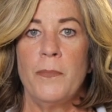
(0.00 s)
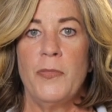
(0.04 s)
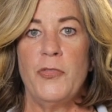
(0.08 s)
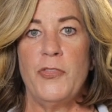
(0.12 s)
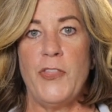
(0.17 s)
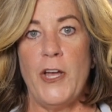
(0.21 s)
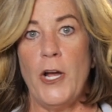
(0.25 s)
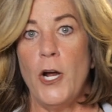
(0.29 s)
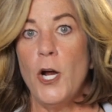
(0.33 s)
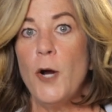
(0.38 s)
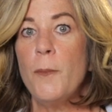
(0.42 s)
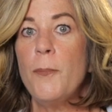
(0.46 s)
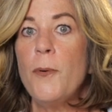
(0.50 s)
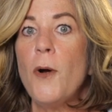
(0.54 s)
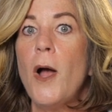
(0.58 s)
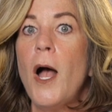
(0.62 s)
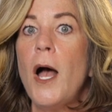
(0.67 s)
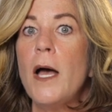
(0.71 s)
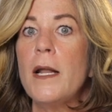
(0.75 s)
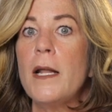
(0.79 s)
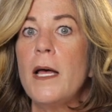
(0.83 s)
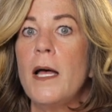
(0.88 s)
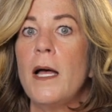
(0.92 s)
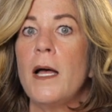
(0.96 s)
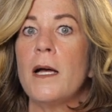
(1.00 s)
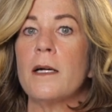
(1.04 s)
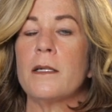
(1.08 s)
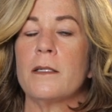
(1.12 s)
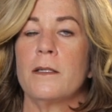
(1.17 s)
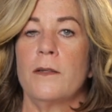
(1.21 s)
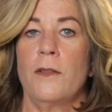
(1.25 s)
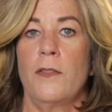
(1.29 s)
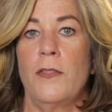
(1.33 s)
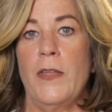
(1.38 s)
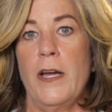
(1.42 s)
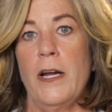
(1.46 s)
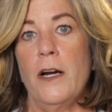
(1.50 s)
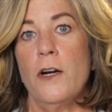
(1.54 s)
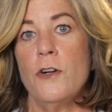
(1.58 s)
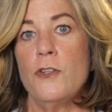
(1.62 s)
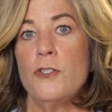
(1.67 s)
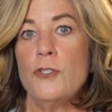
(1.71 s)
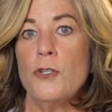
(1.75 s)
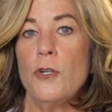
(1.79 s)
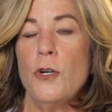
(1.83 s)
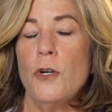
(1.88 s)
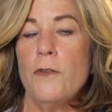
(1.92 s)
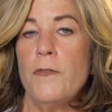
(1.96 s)
their product, their
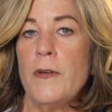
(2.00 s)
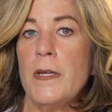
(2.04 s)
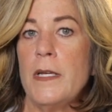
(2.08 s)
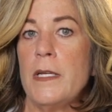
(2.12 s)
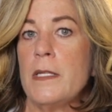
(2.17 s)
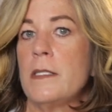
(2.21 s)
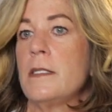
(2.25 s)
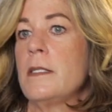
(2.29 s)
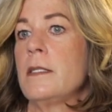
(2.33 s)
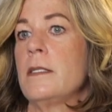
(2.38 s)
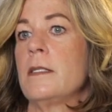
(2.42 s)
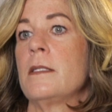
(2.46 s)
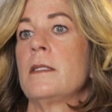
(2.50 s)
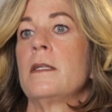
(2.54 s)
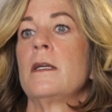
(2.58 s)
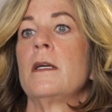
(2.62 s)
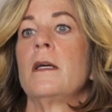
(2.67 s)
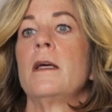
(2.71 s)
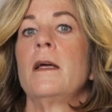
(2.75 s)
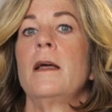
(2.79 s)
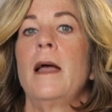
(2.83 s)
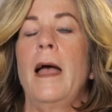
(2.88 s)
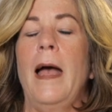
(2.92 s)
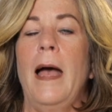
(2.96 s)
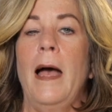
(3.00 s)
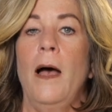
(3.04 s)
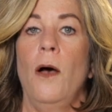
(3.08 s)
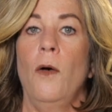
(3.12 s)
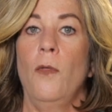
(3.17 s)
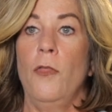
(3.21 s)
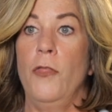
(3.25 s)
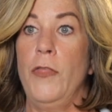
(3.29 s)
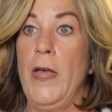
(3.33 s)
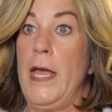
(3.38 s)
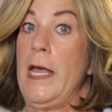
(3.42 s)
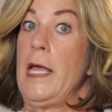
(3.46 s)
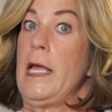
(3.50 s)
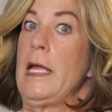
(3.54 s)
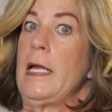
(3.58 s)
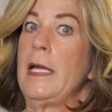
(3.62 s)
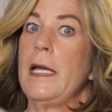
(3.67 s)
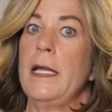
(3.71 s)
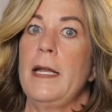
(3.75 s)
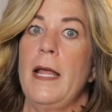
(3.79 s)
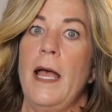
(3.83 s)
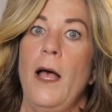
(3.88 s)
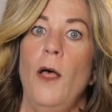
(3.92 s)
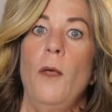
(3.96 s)
service, how they
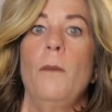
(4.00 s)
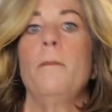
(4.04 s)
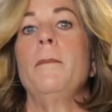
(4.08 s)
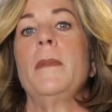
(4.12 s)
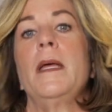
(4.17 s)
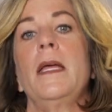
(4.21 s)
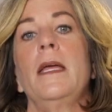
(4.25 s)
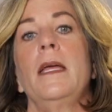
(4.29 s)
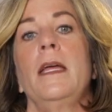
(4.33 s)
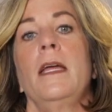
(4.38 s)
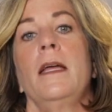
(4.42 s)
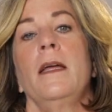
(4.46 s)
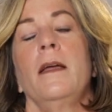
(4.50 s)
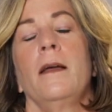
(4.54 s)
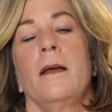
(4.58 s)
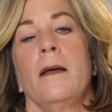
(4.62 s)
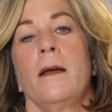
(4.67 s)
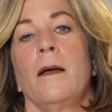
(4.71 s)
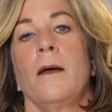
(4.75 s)
can help me,